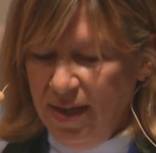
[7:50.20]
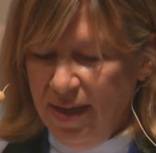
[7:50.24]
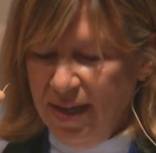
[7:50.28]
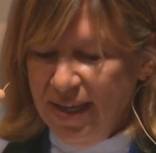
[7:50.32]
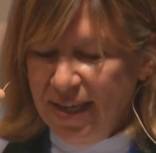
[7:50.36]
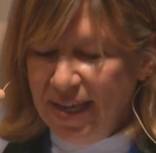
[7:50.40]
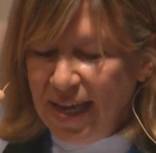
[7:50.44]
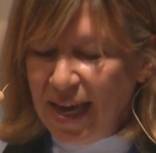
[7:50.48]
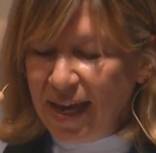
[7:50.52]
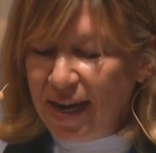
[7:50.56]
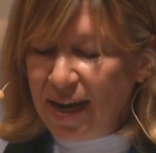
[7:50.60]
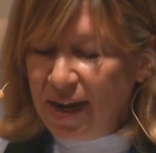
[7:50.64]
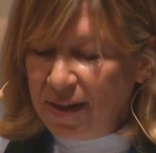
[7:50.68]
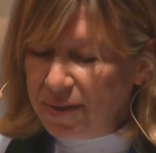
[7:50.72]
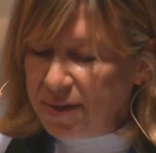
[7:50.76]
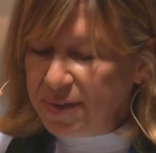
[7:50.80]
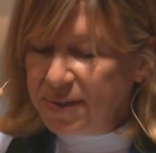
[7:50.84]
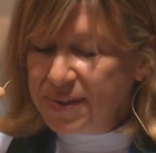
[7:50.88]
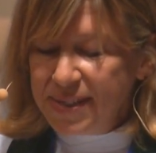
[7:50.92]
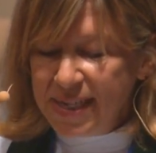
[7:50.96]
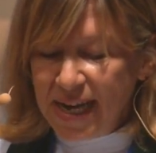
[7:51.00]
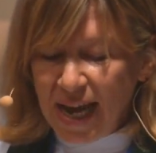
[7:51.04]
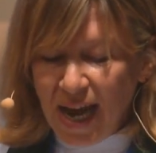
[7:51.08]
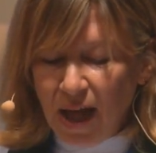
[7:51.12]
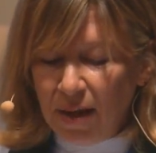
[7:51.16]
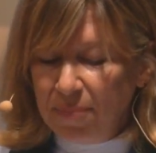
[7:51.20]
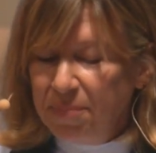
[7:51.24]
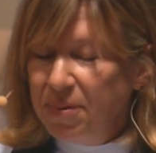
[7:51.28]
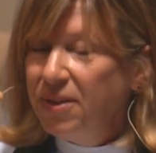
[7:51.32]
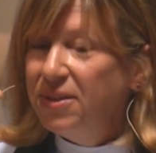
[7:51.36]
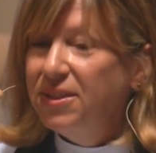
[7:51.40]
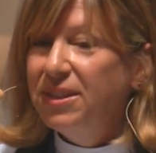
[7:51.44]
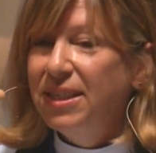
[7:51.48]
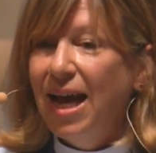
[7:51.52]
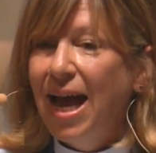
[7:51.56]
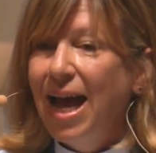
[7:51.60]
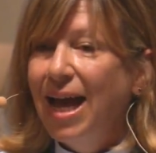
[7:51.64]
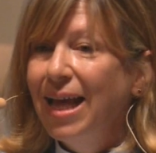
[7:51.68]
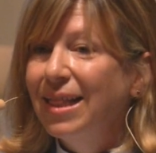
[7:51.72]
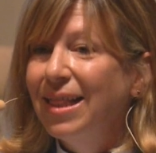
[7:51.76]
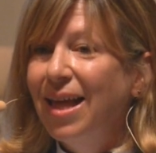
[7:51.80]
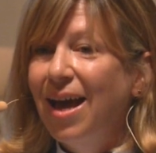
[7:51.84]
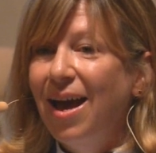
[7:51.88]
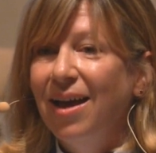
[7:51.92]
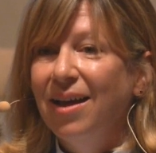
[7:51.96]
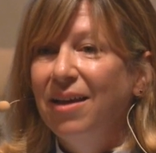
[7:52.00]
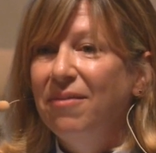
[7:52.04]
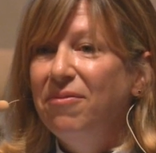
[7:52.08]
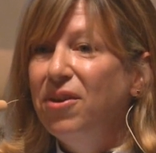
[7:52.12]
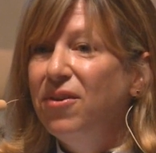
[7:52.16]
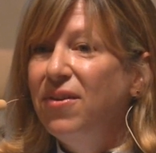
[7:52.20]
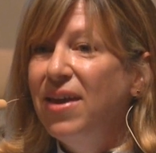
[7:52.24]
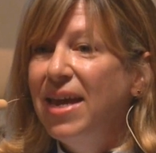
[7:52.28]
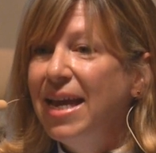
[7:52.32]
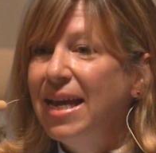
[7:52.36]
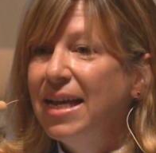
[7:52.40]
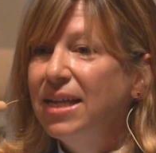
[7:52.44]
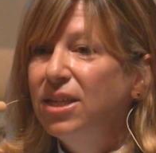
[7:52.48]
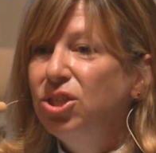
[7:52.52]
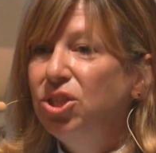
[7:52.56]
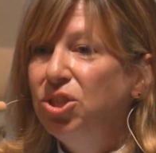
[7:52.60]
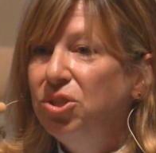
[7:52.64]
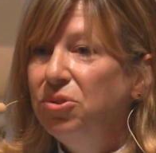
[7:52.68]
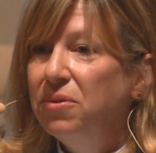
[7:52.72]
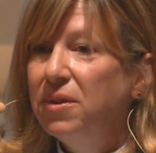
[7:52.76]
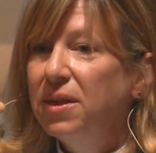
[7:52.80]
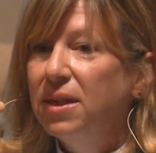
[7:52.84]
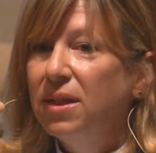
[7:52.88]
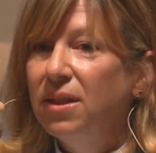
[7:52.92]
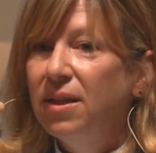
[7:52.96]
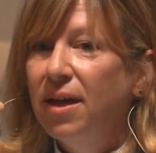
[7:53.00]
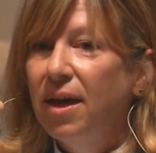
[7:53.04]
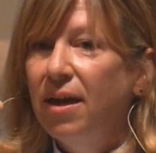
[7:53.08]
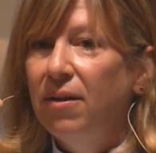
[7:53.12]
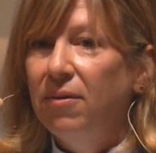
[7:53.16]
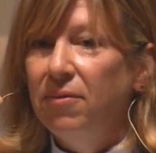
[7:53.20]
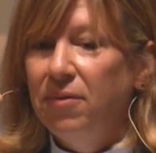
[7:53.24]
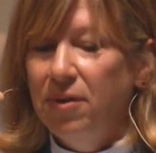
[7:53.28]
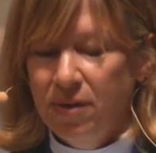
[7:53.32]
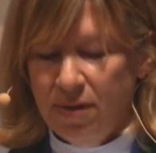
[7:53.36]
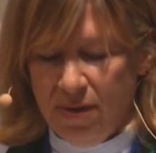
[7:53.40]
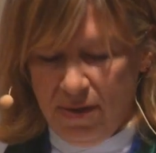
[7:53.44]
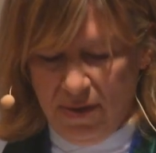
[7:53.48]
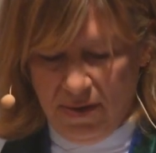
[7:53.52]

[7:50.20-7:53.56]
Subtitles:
Get others to help you dialogue if you can't do it alone.